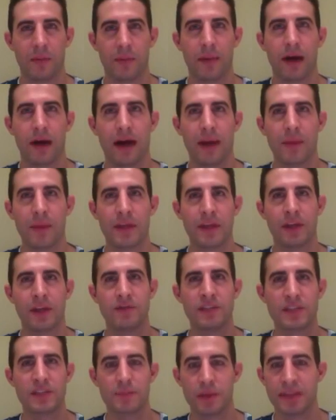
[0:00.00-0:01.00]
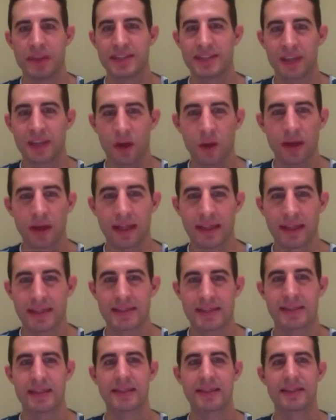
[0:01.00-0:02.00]
I mean, you've just been so
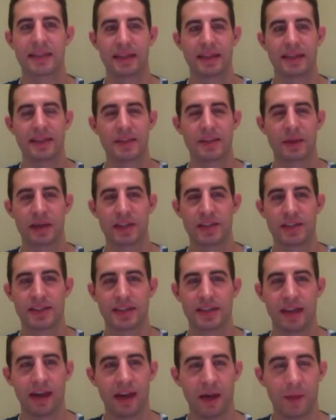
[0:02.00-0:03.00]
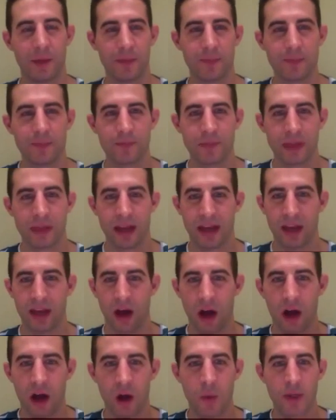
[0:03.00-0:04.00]
consistent. So I just, and
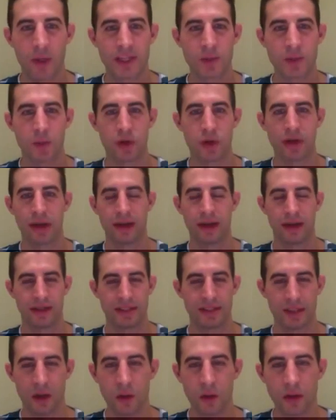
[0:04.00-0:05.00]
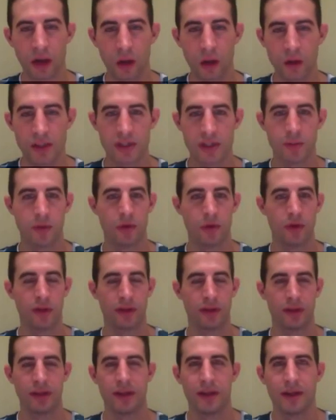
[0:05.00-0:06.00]
always working, and so coachable,
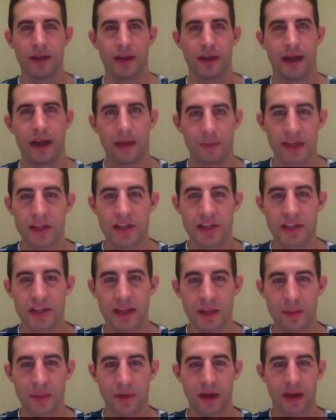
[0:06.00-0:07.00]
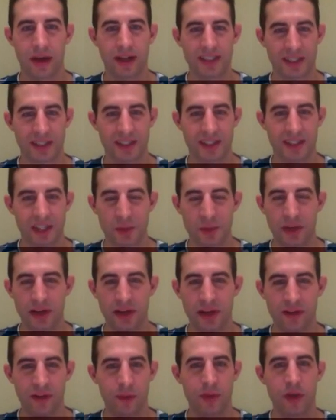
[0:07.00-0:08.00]
and such a team player. So I just want to hear
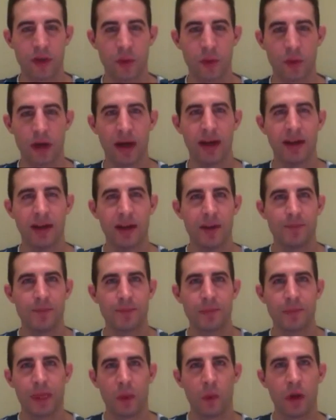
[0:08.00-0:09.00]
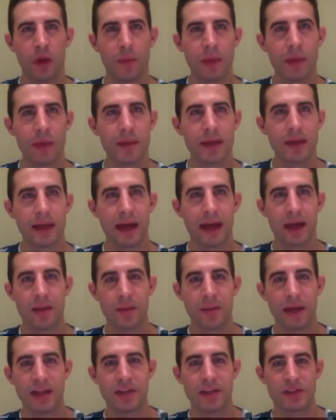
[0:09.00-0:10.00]
from you, what maybe kind of
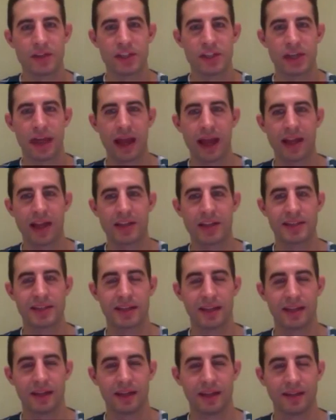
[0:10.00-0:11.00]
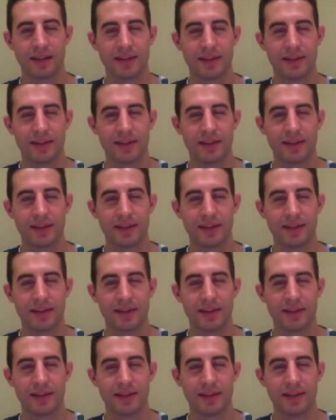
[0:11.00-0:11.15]
made you change to